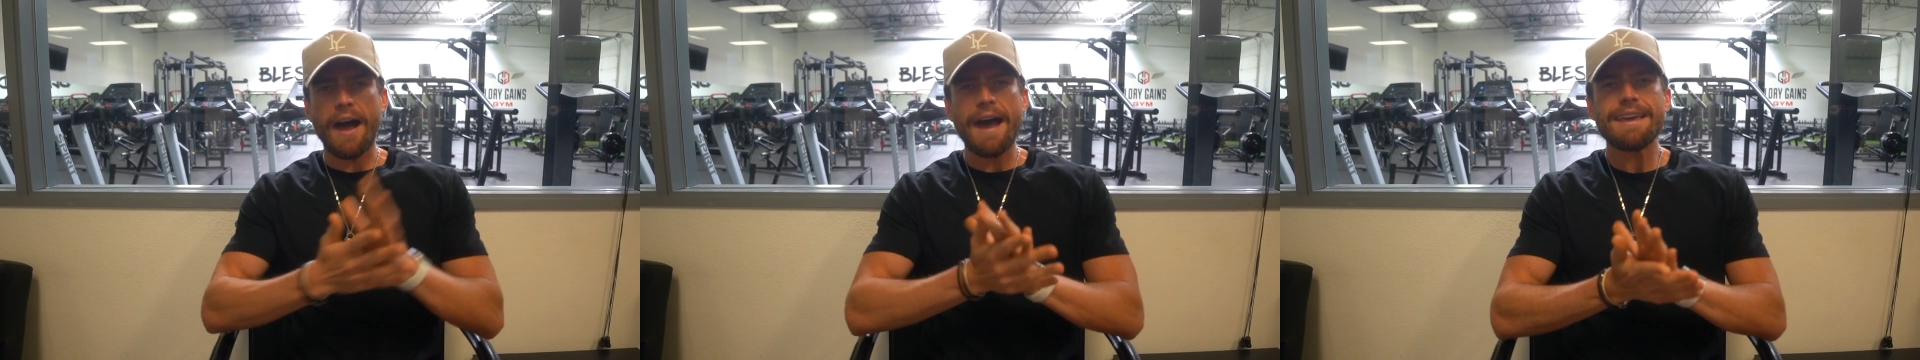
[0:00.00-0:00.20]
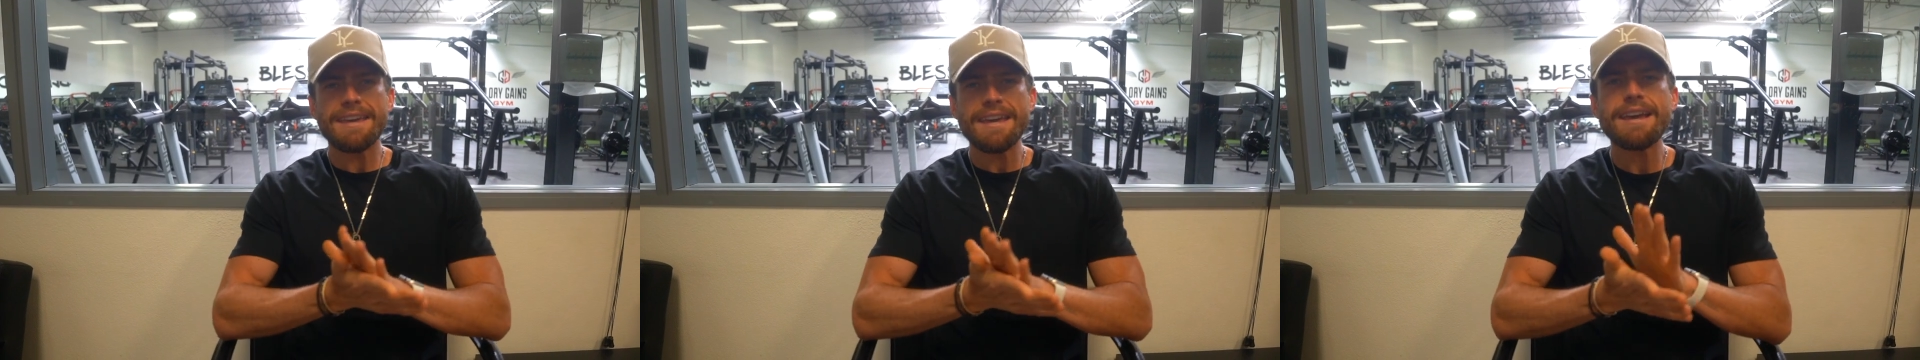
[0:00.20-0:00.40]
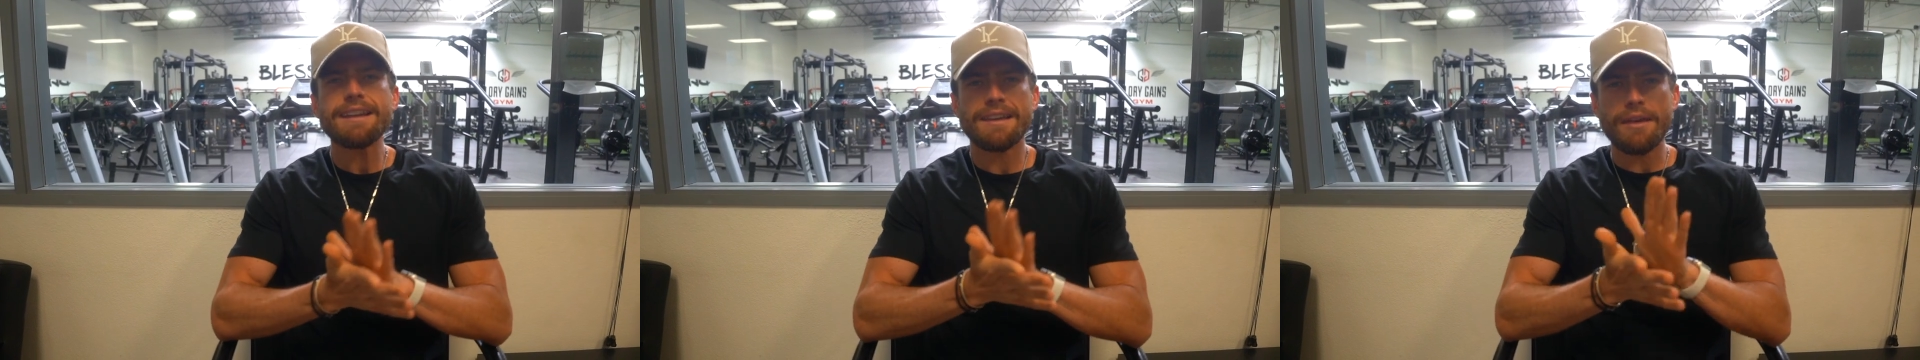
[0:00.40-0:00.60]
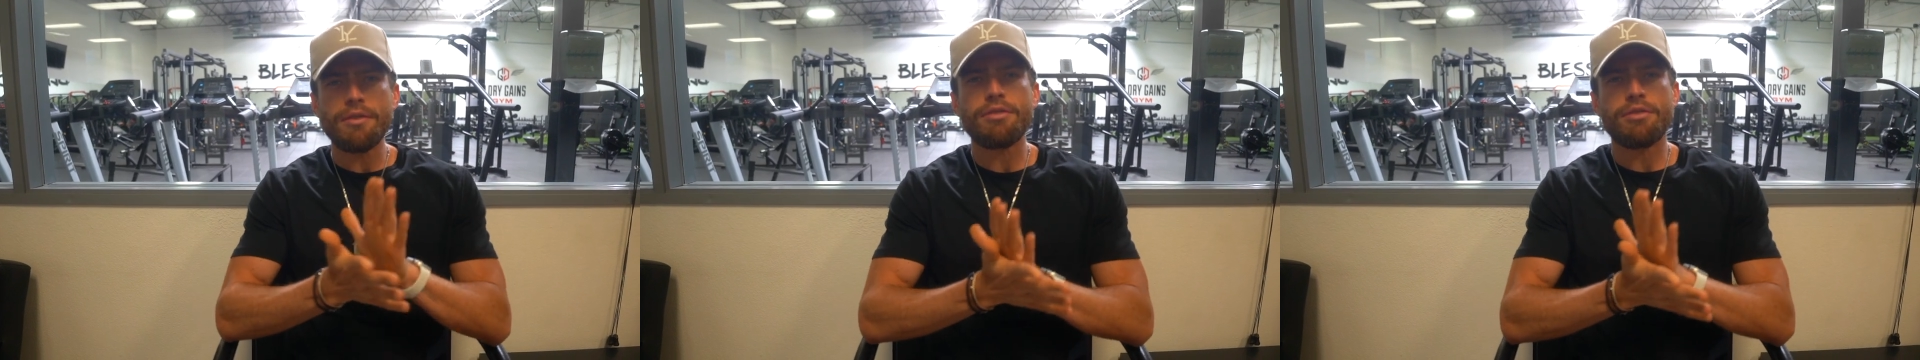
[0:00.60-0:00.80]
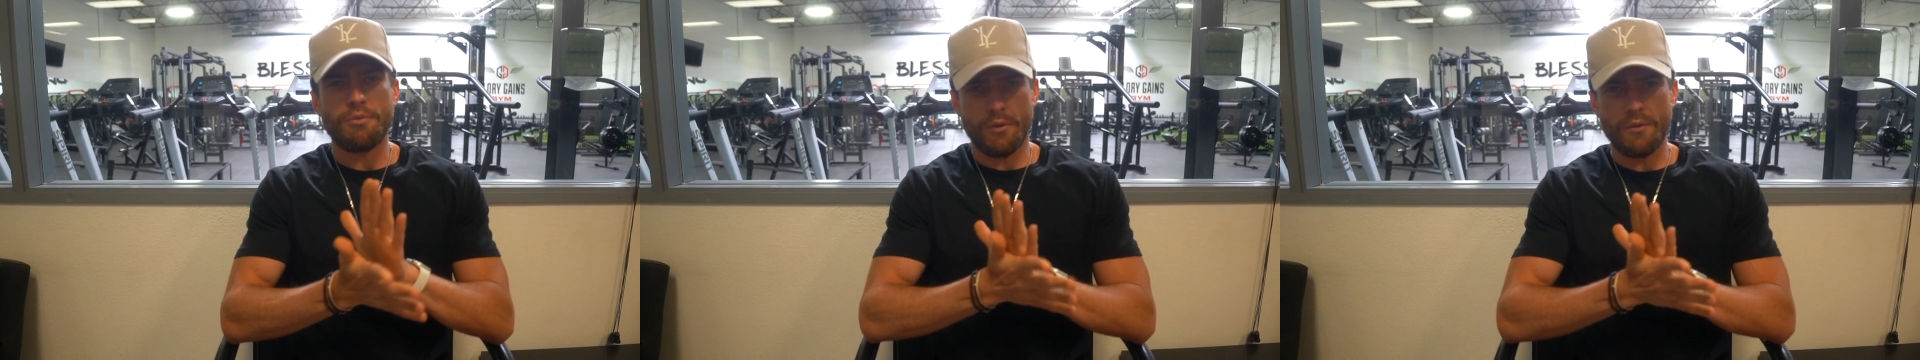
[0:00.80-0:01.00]
I can't get
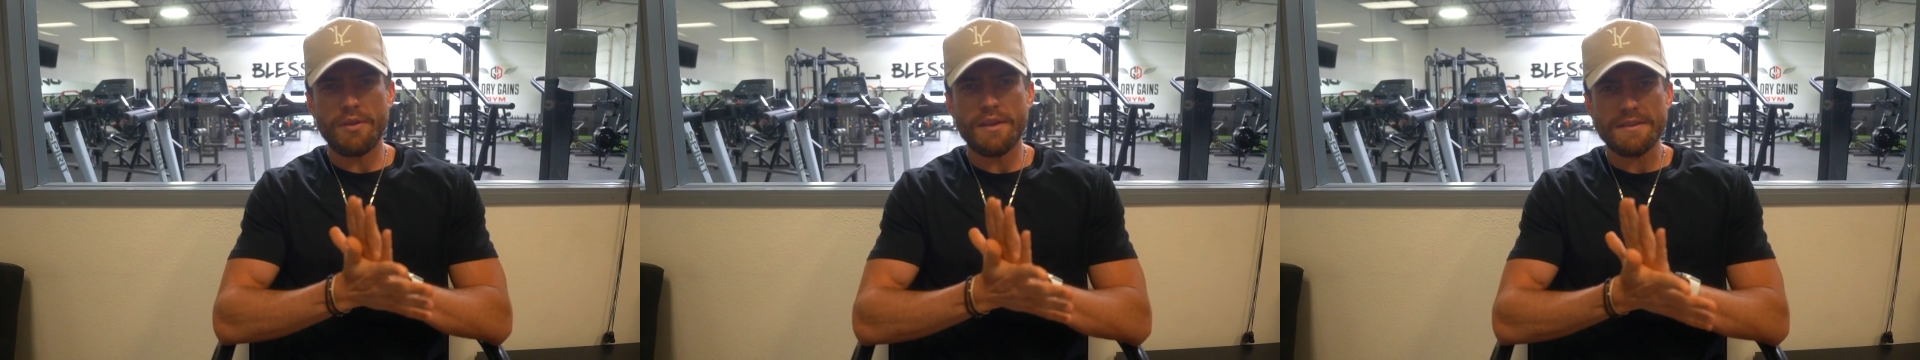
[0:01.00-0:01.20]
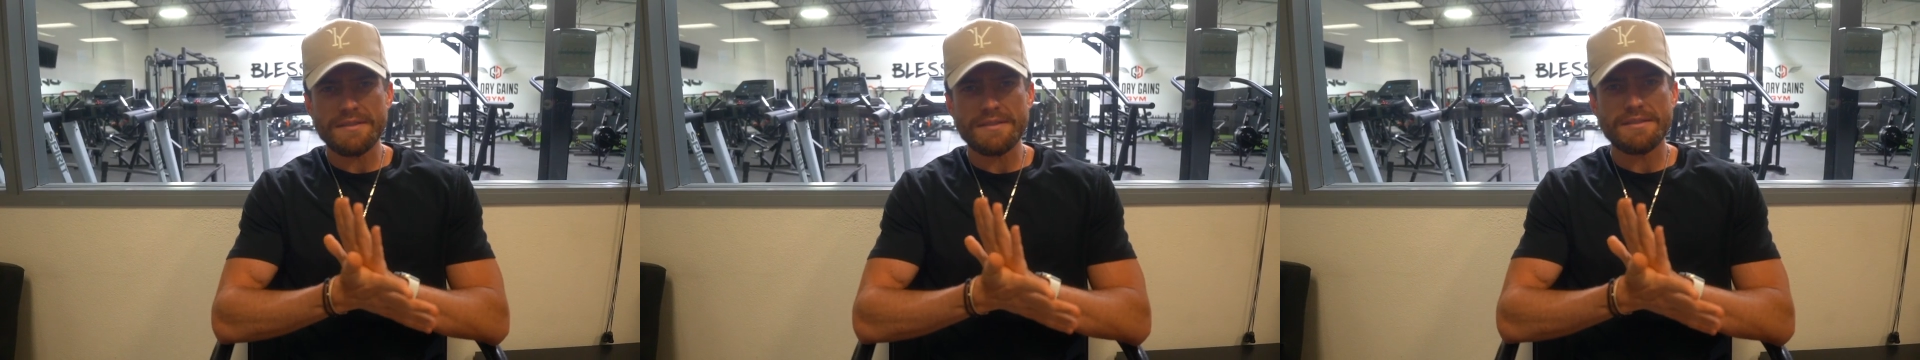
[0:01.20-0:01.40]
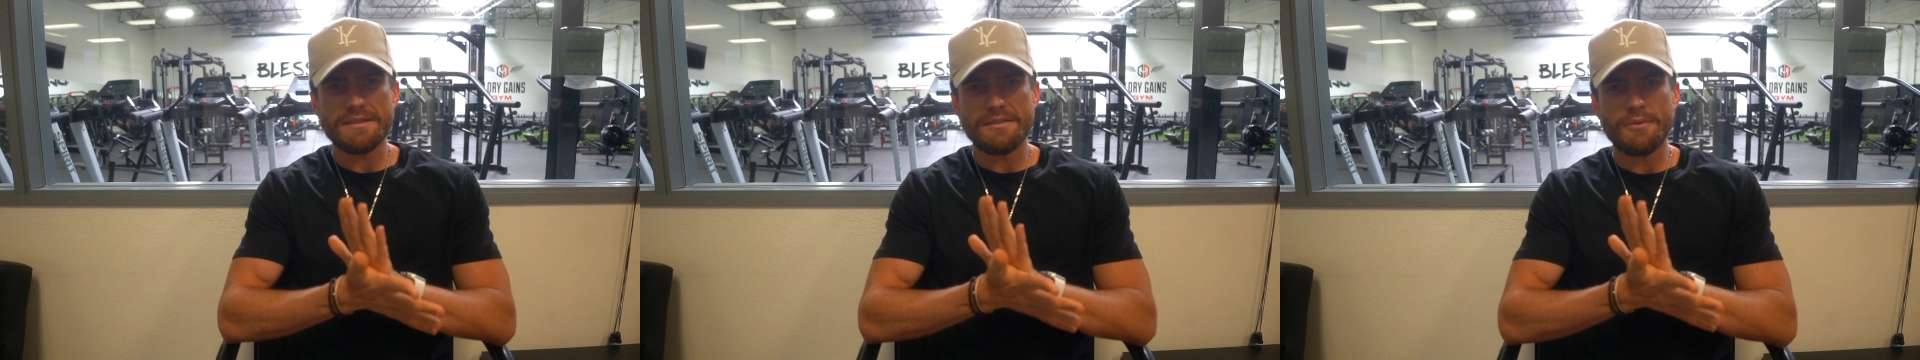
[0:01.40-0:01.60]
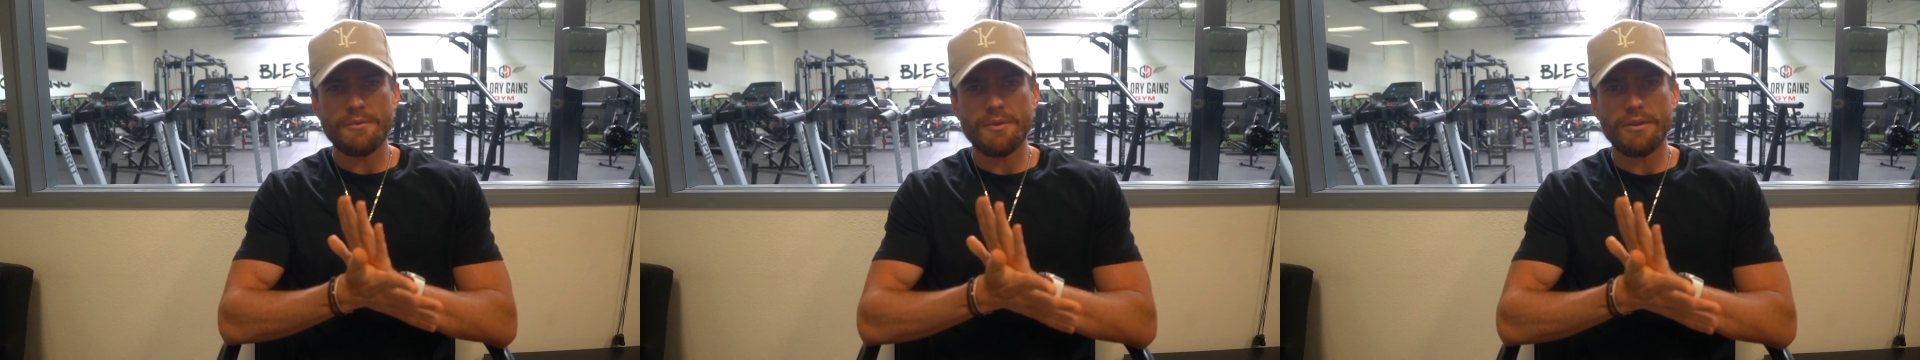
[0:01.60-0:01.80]
through this,